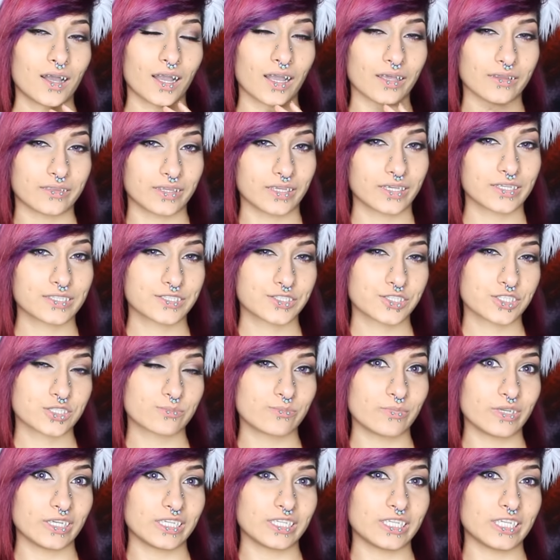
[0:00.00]
I think it's
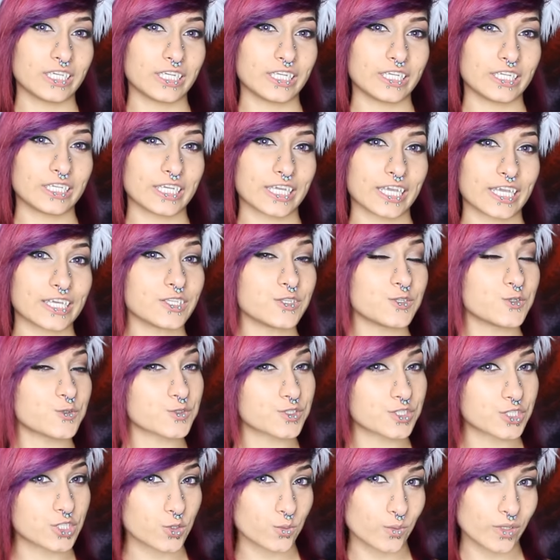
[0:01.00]
just me needing to get
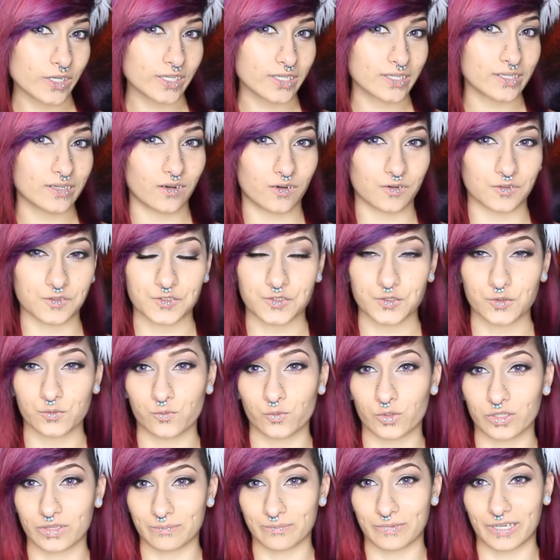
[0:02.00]
used to it, and also
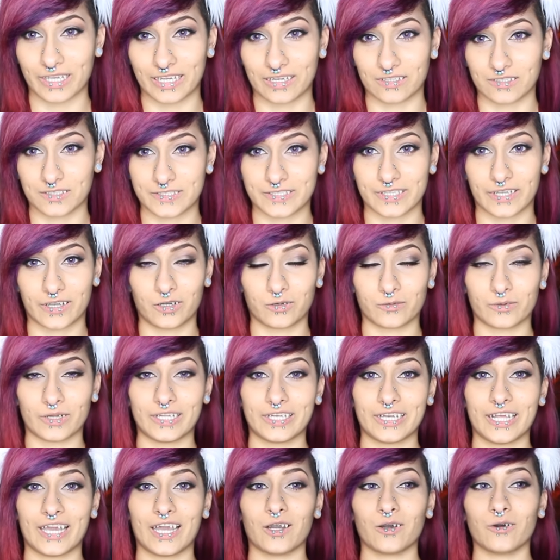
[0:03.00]
with my hairstyle
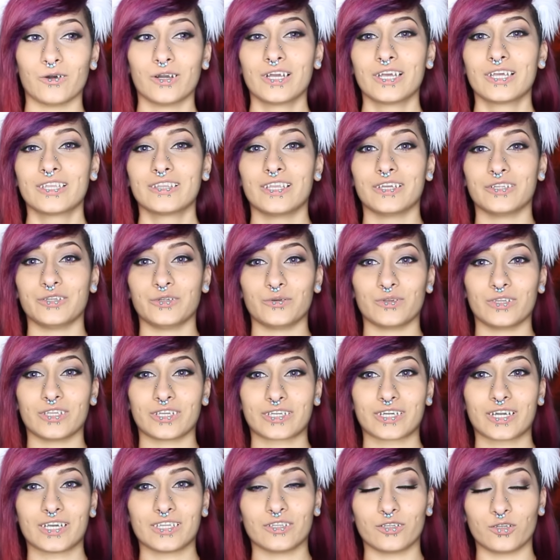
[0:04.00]
right now, they do
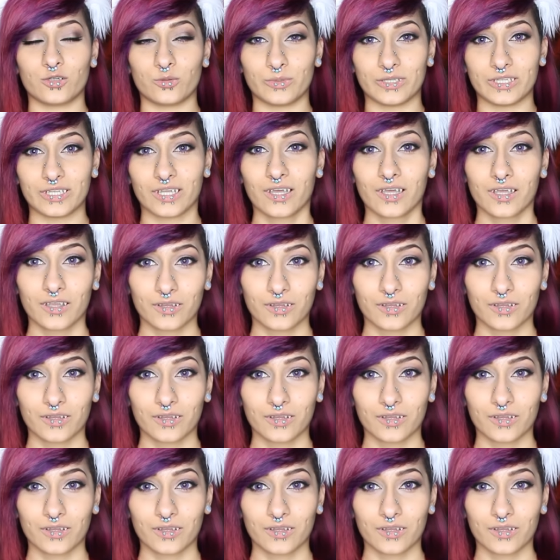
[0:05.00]
look a little bit